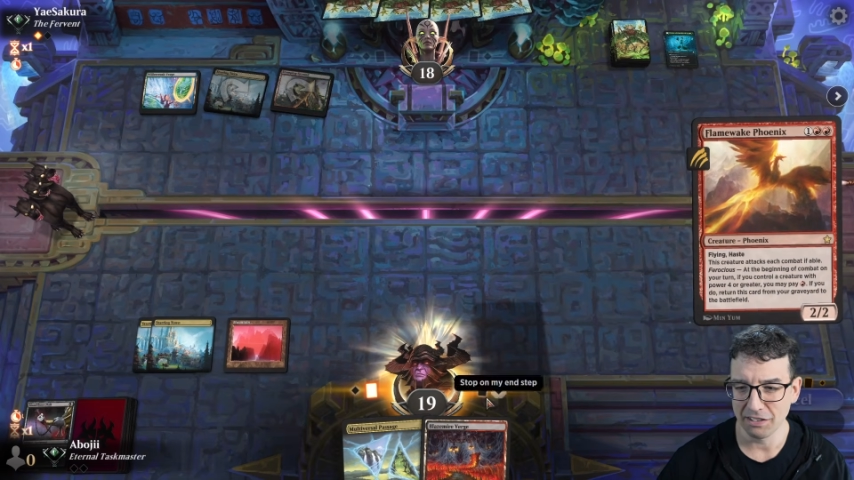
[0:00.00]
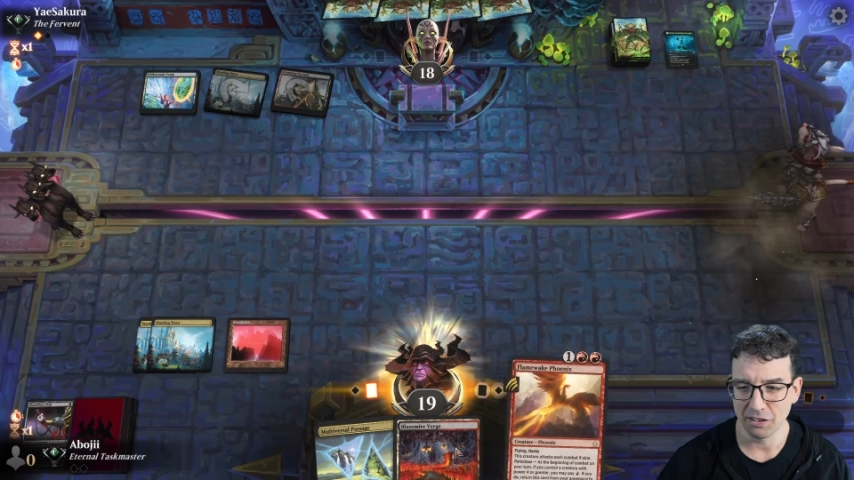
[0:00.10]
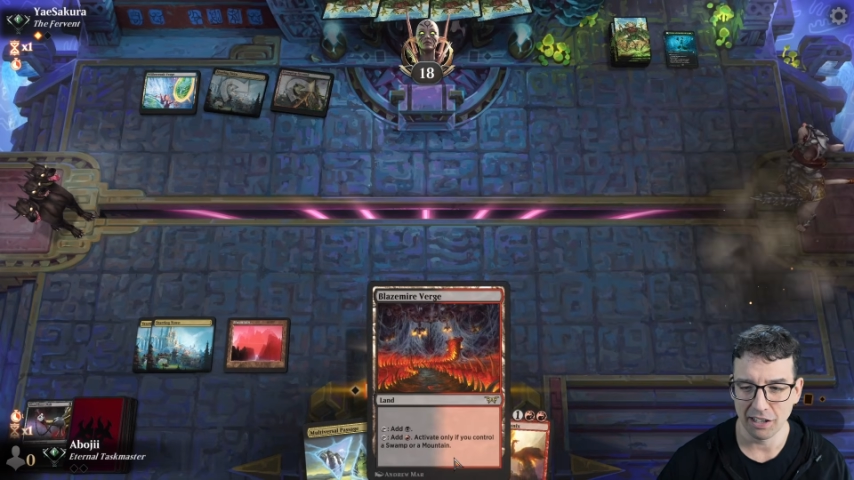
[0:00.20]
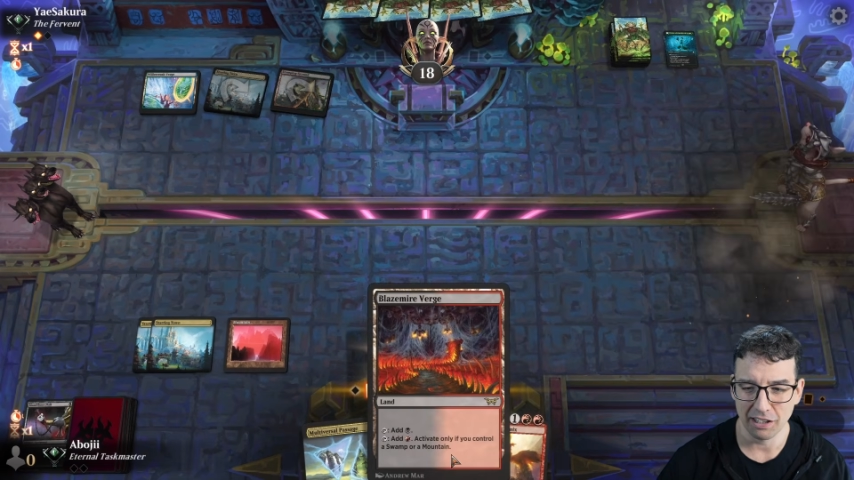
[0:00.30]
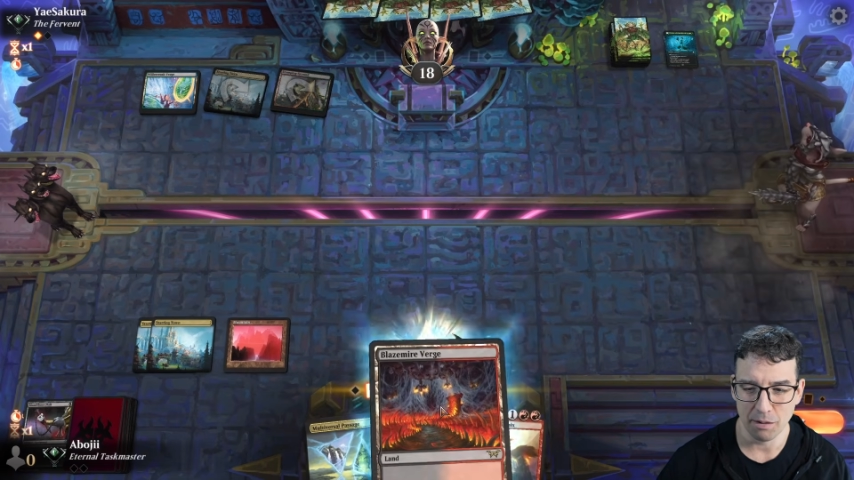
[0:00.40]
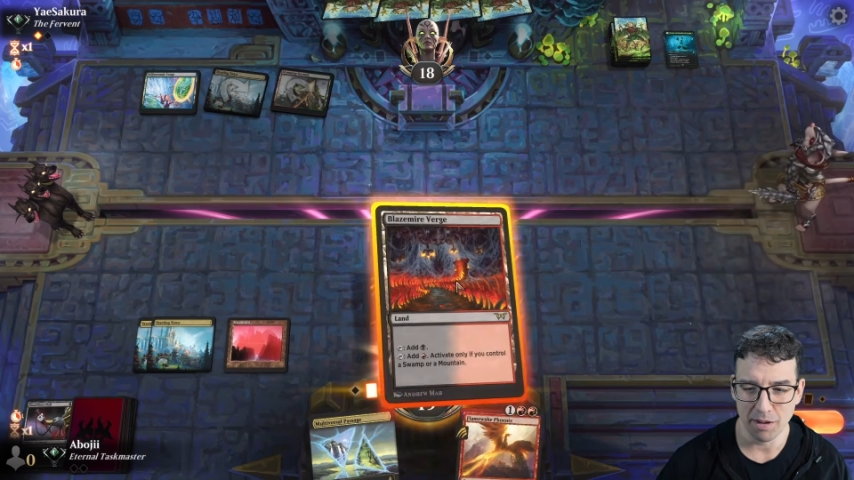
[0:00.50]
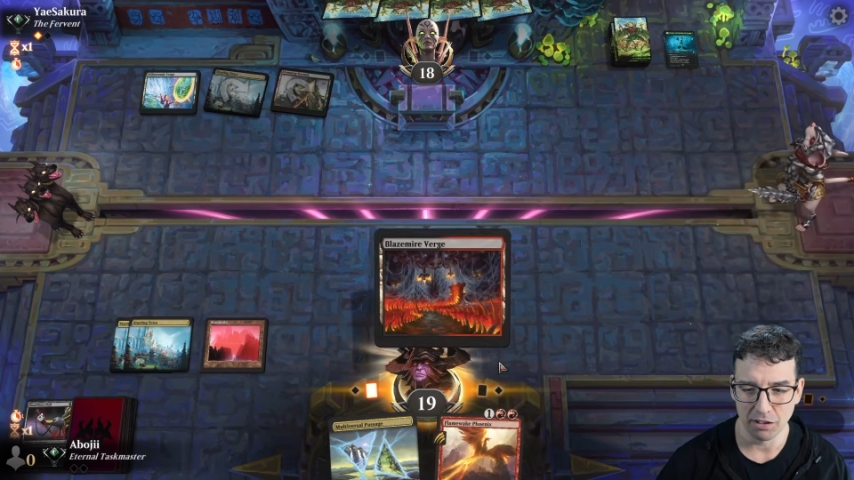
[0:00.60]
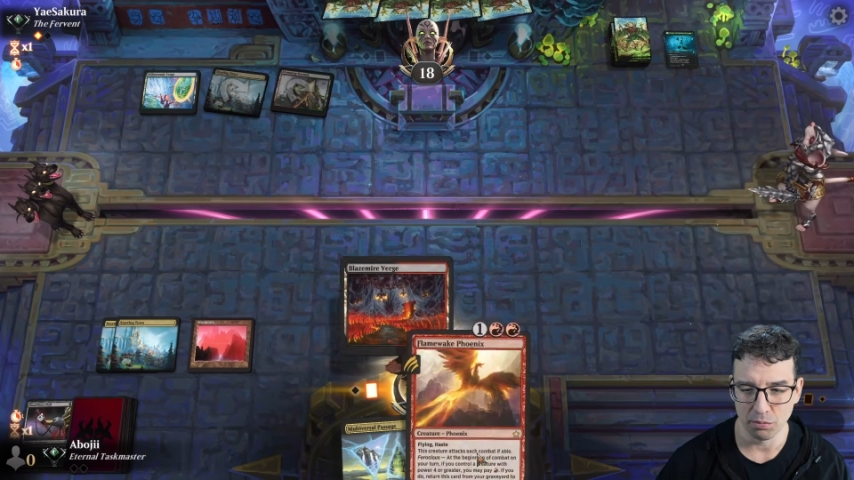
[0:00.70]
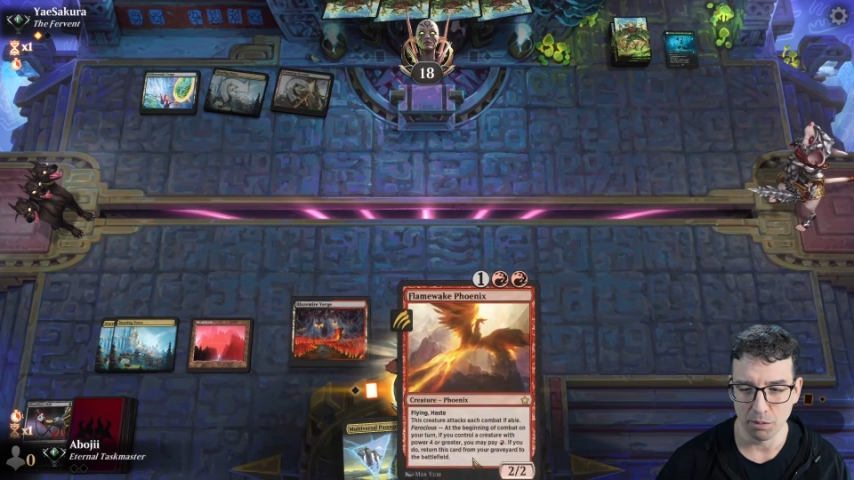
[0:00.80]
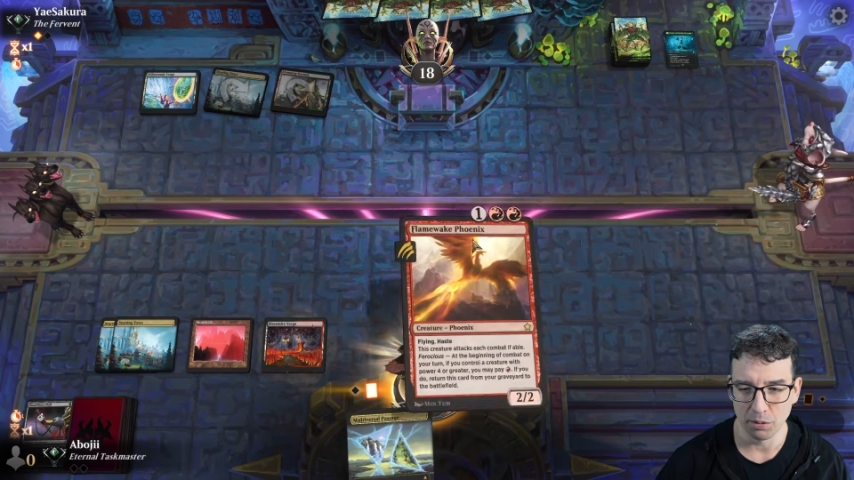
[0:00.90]
I may
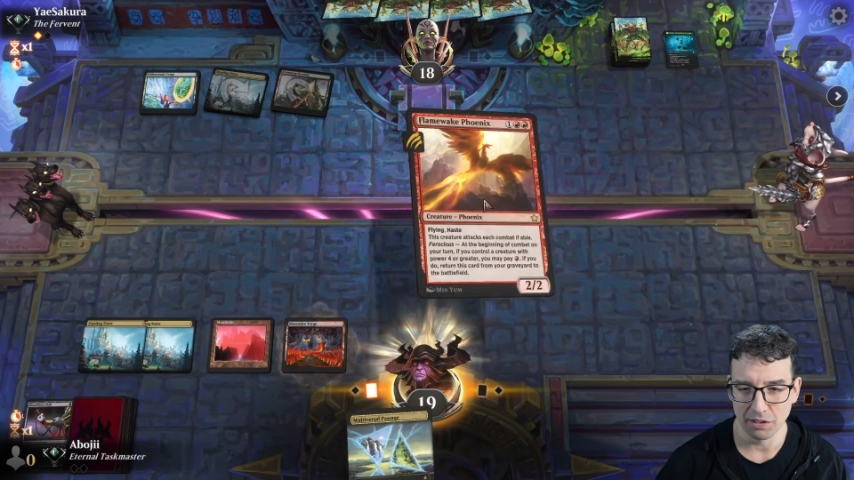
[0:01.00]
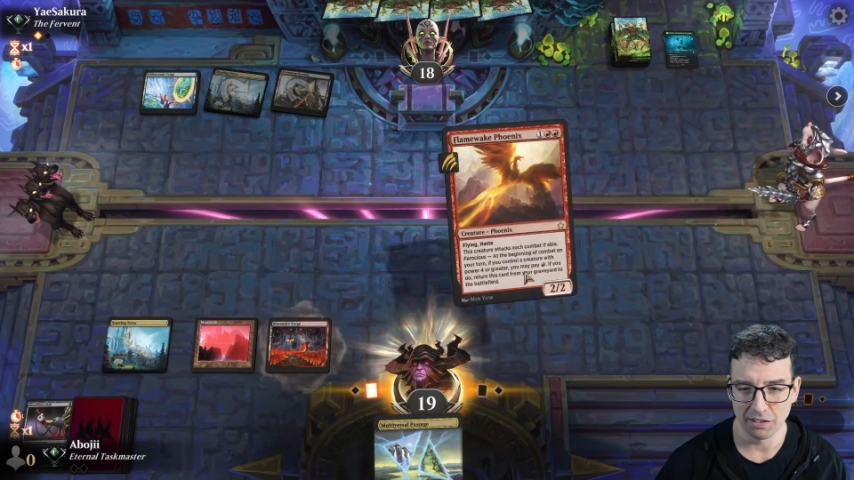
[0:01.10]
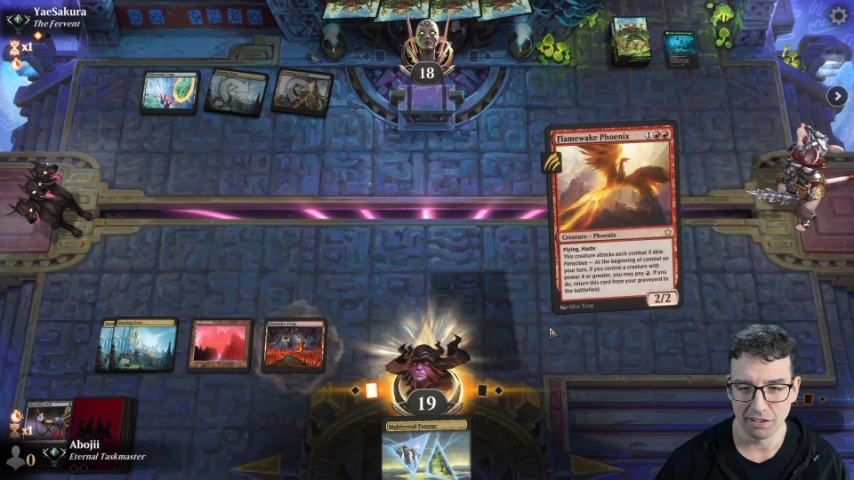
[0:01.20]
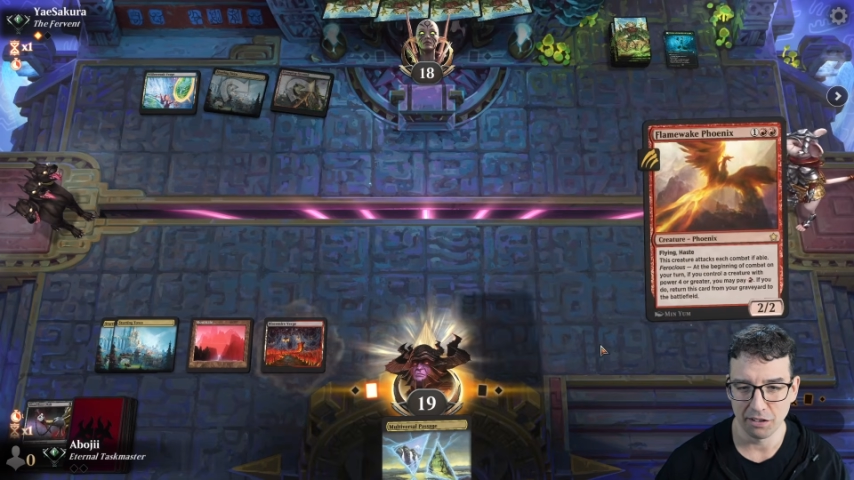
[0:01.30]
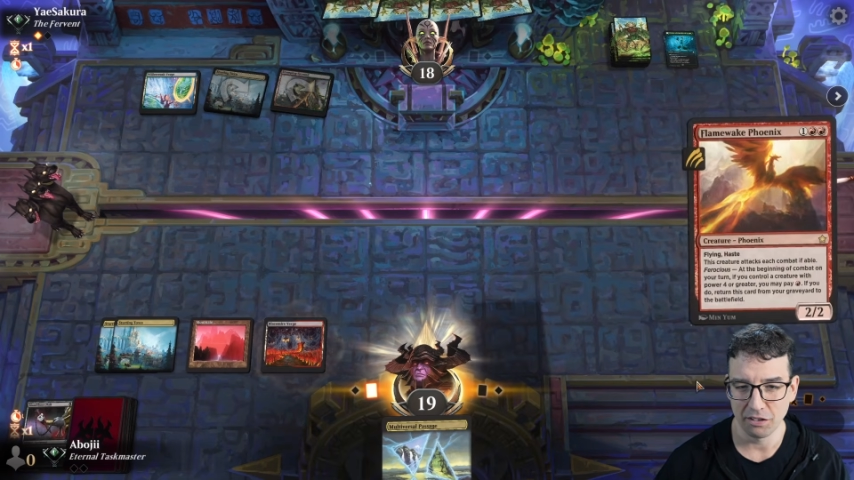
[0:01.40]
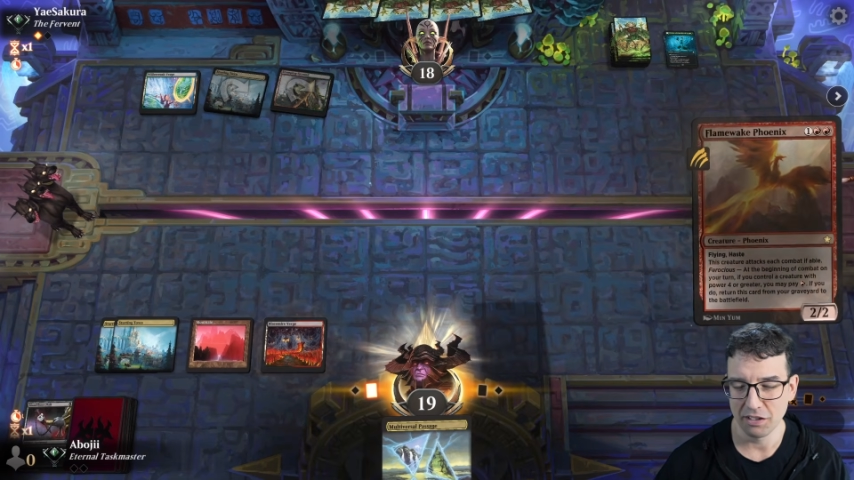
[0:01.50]
as well put this out and